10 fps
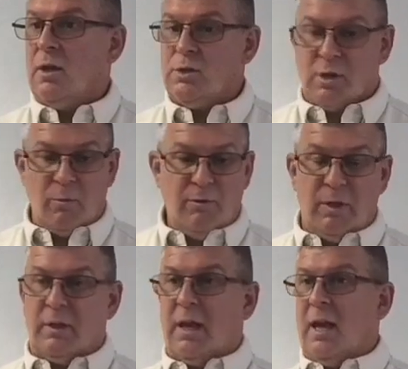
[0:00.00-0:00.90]
Some of
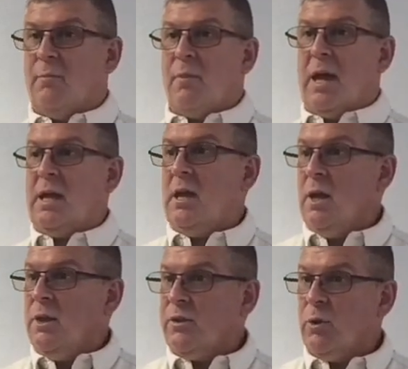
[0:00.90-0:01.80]
it they had
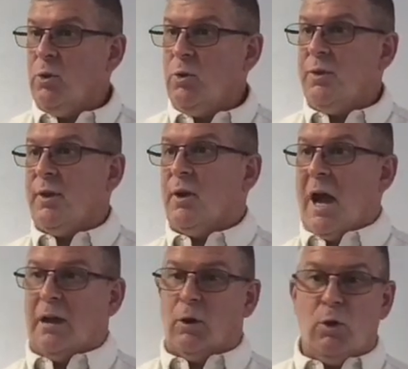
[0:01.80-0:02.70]
made through their
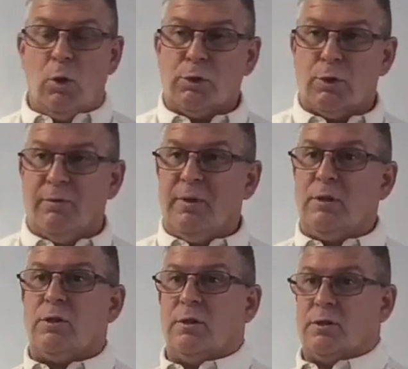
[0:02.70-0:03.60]
agriculture
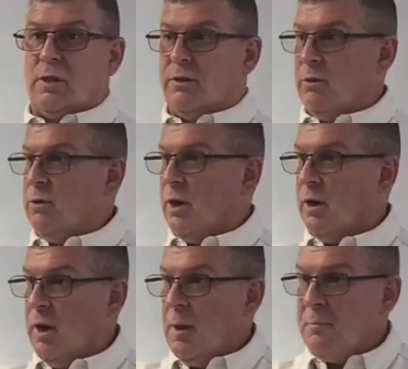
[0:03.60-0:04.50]
ventures and through
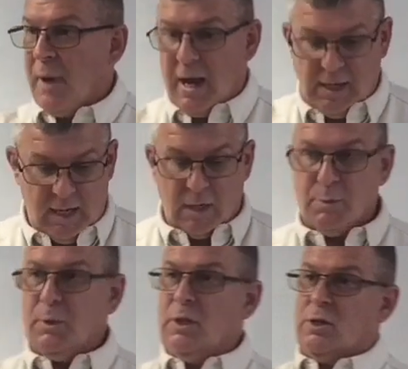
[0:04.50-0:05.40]
their mining
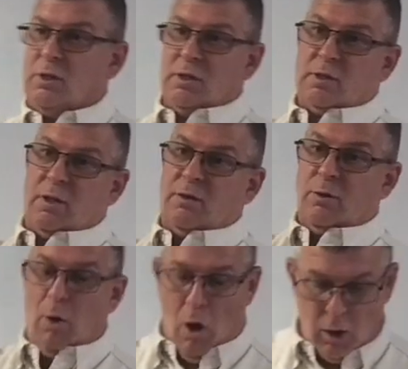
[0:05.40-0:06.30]
expeditions and
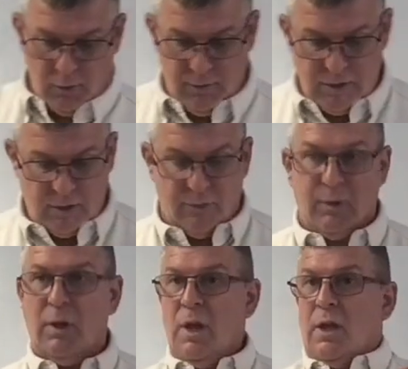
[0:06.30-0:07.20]
through all of these
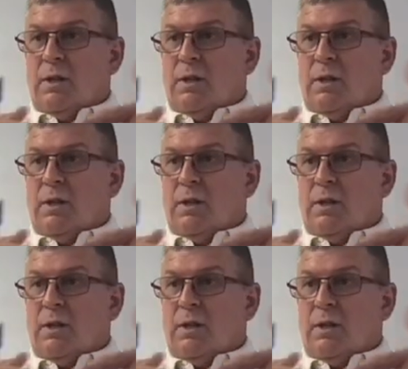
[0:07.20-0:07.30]
different